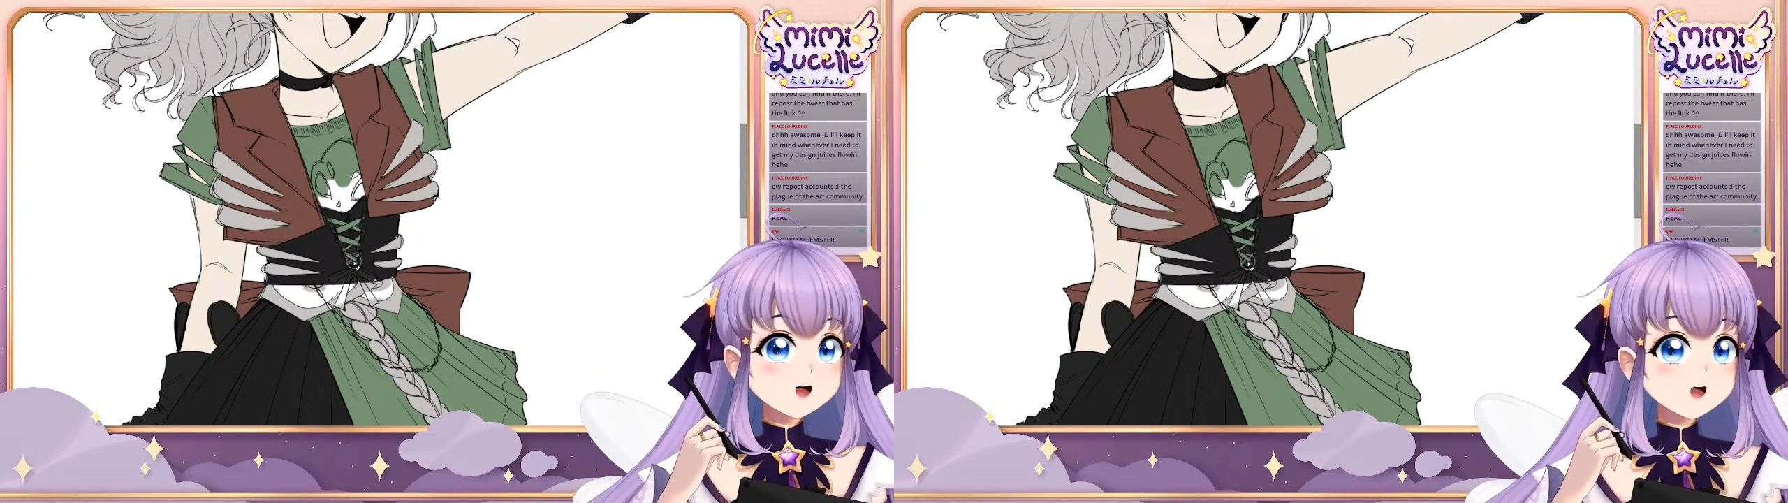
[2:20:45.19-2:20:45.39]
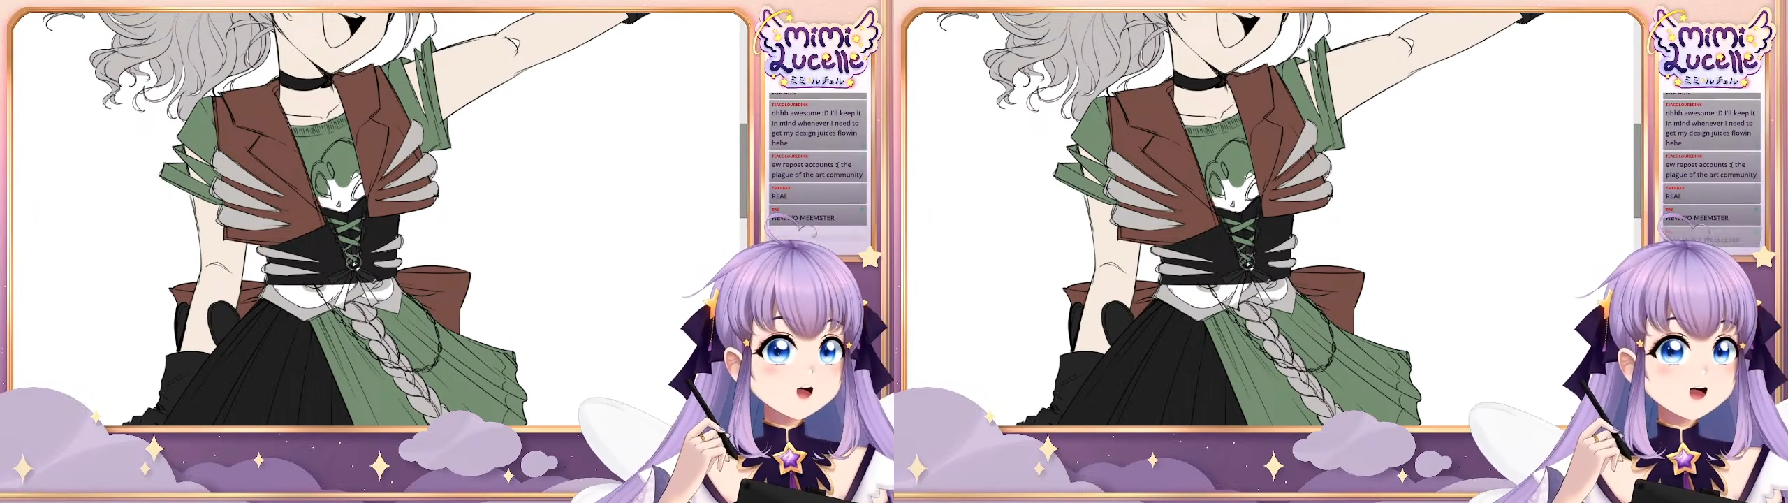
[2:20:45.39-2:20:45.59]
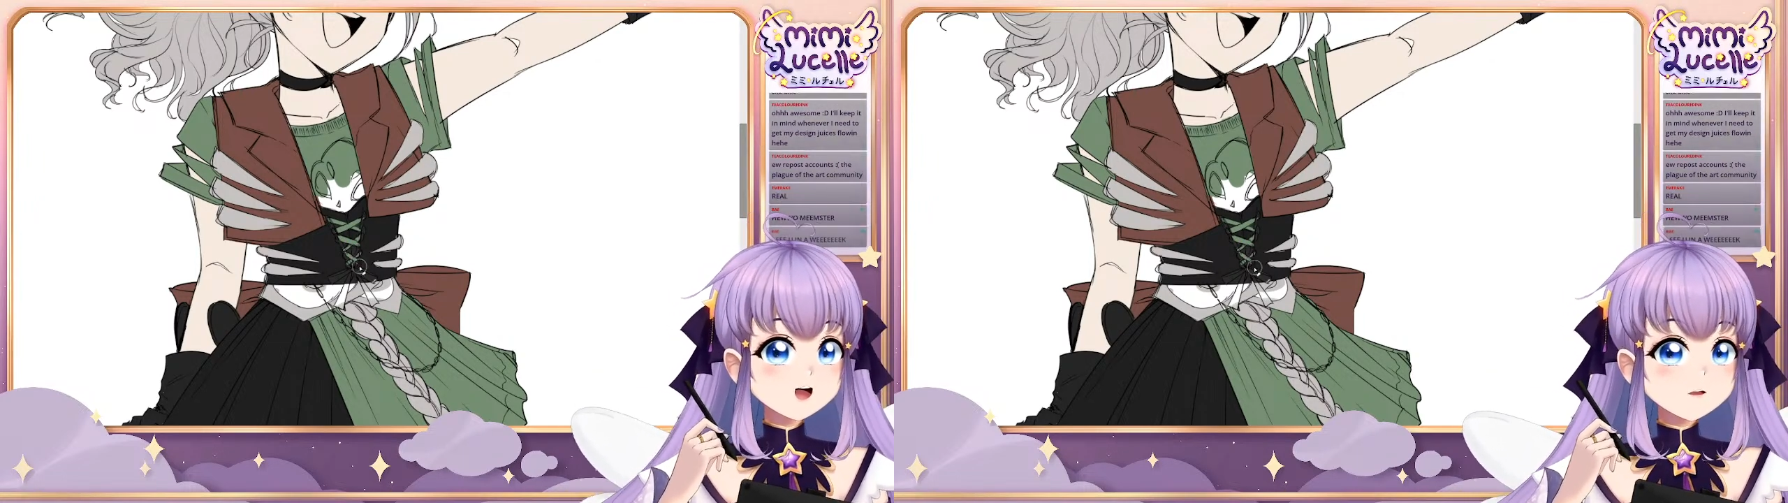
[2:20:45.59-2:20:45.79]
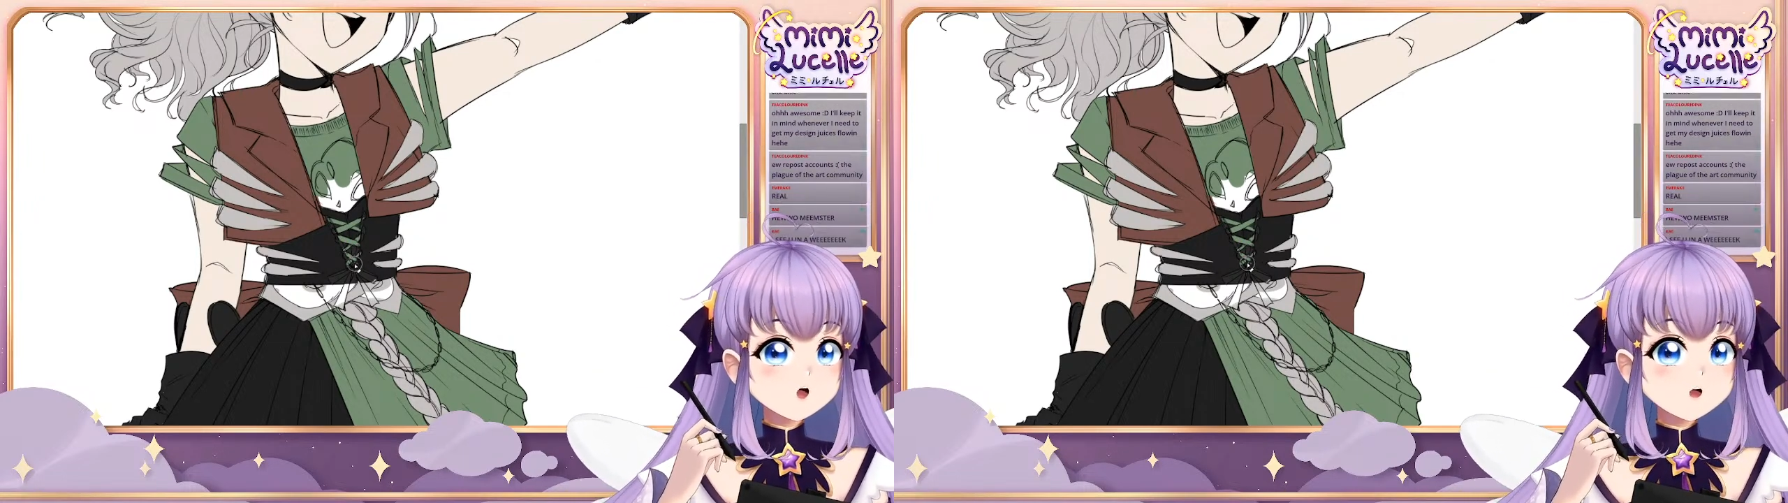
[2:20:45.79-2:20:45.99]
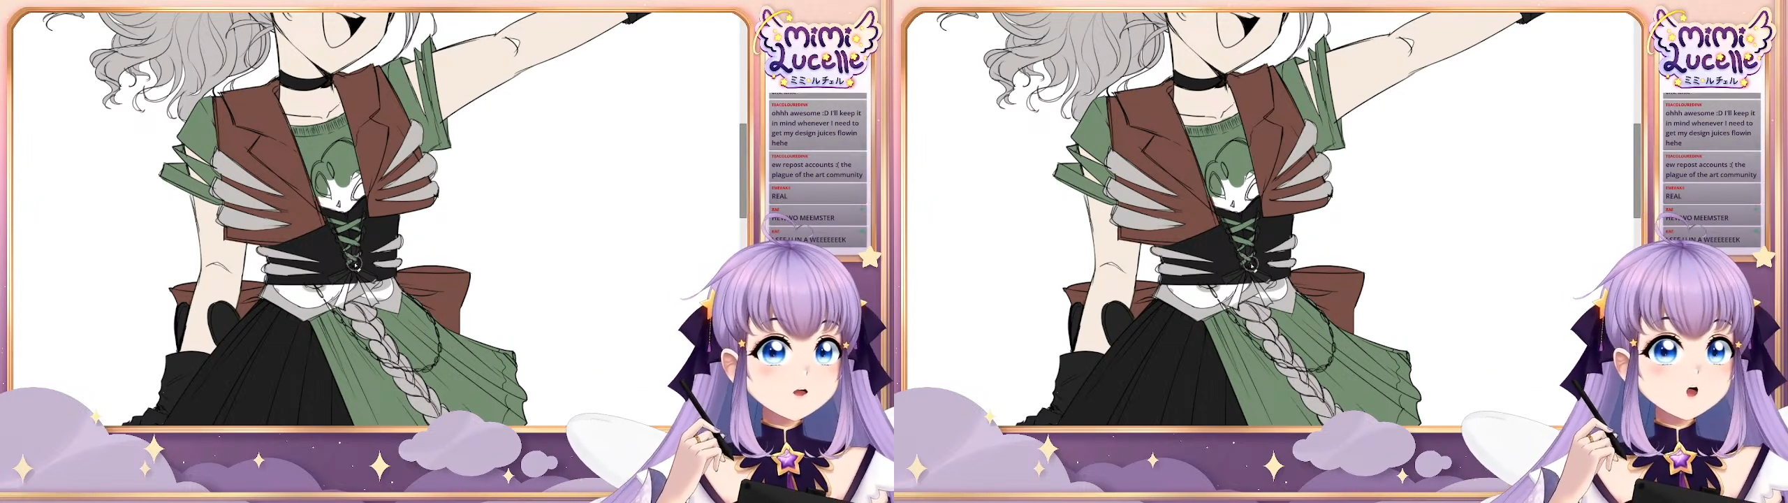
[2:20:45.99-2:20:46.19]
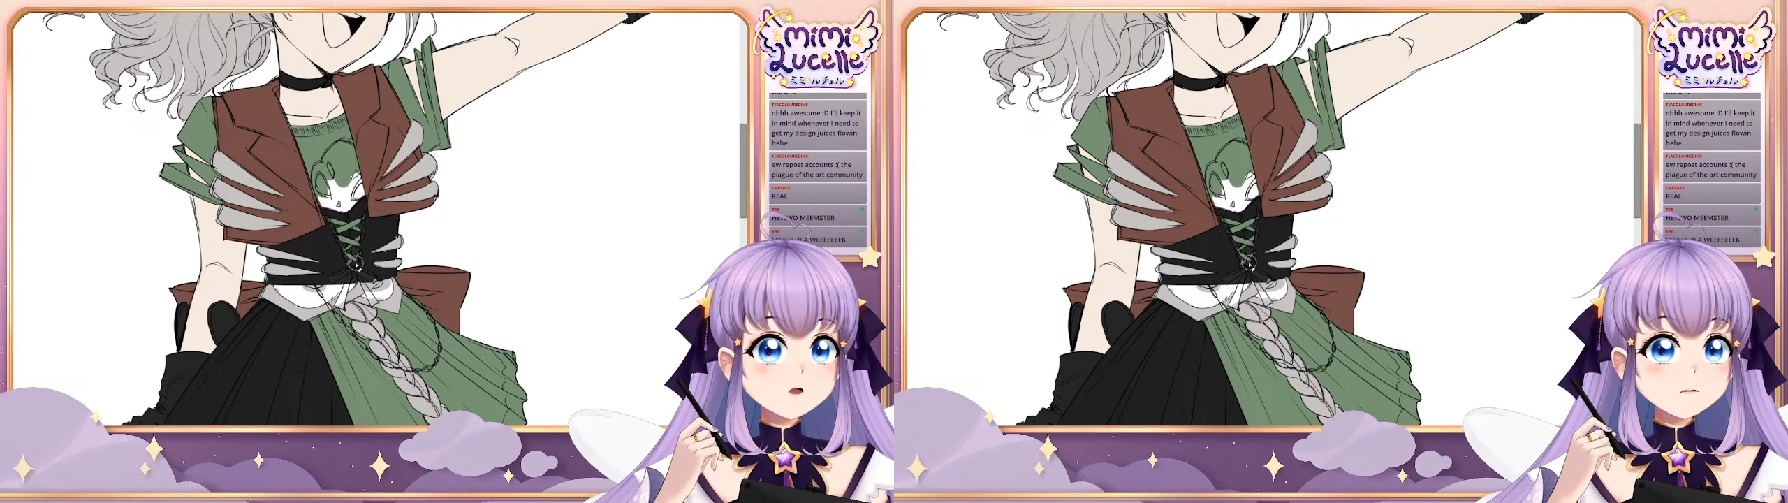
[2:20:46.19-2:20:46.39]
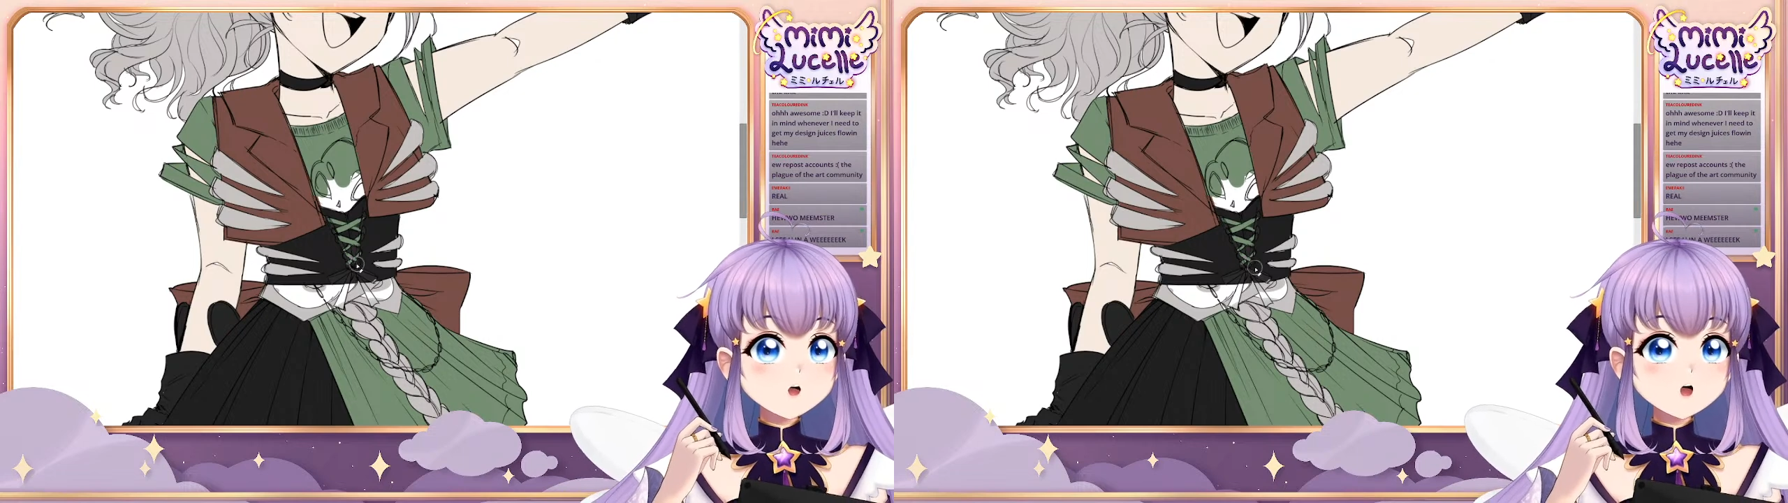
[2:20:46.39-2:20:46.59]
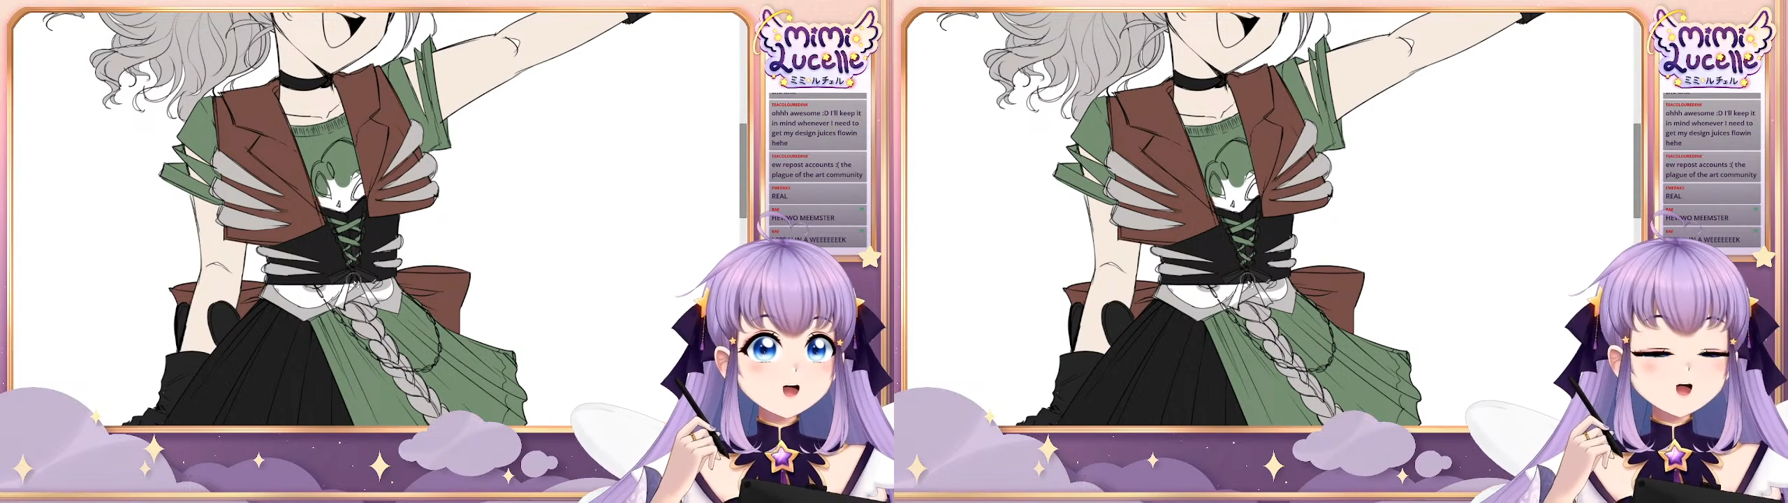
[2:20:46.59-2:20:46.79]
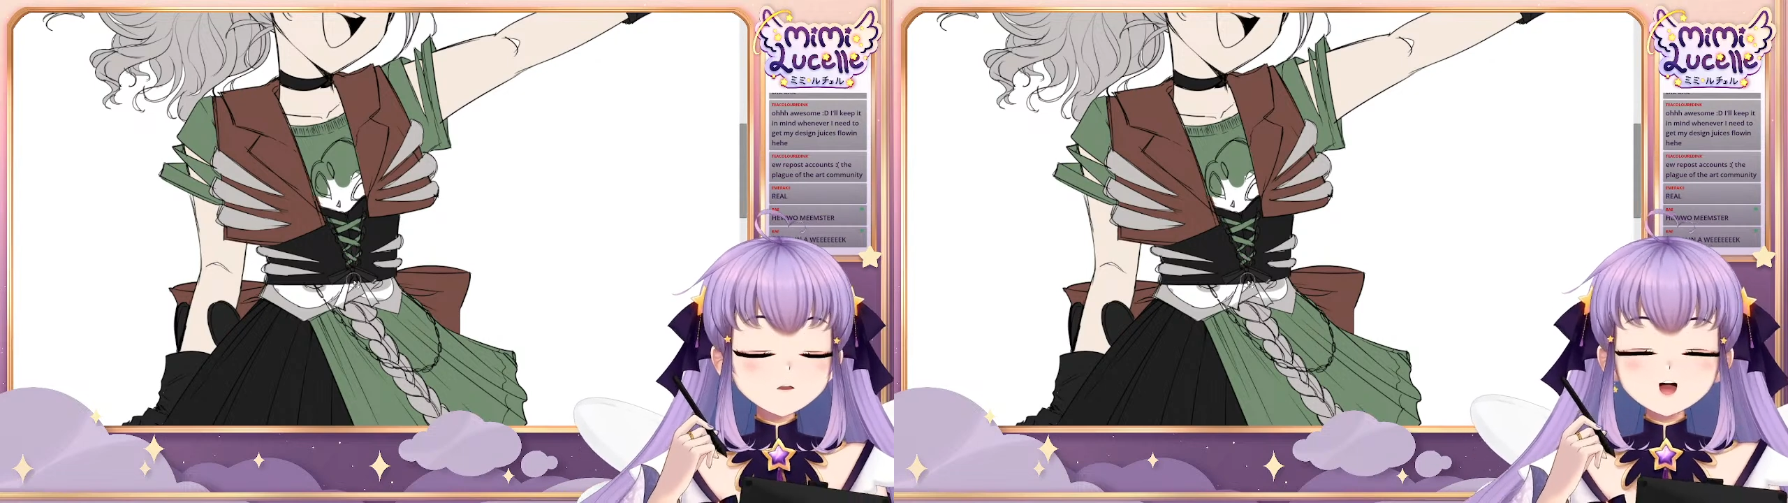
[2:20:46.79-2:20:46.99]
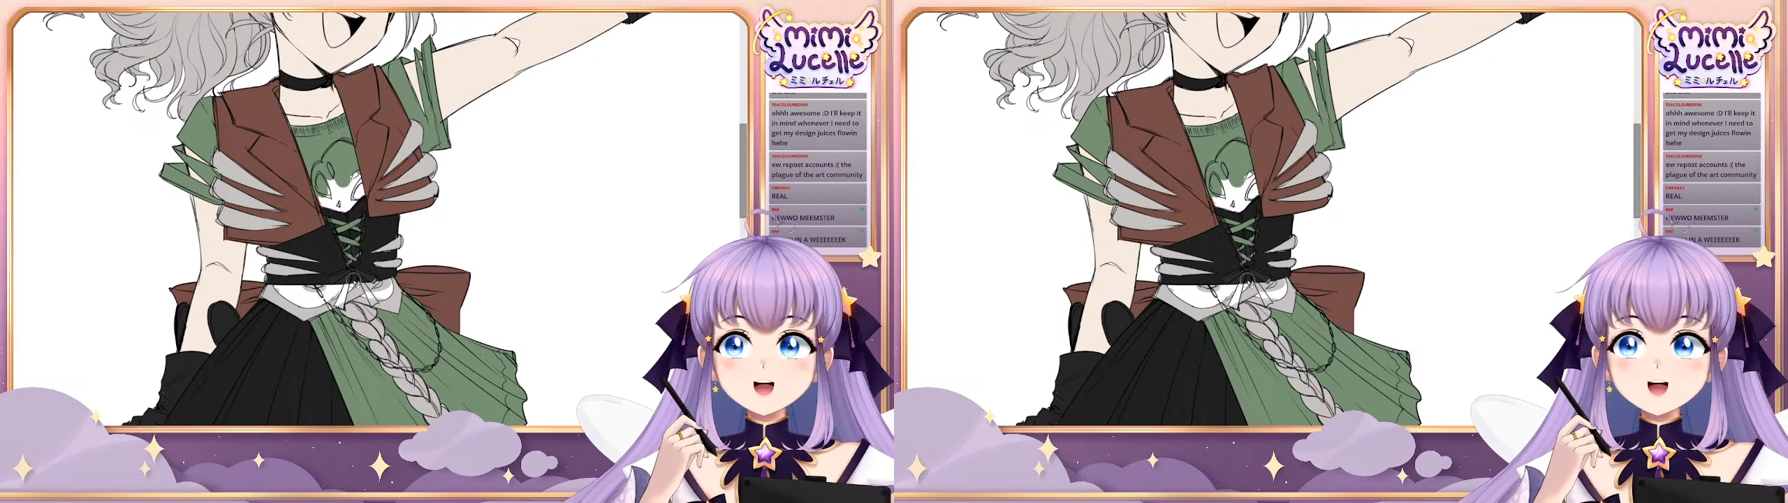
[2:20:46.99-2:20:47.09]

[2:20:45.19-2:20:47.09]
I want to go to a spirit Halloween.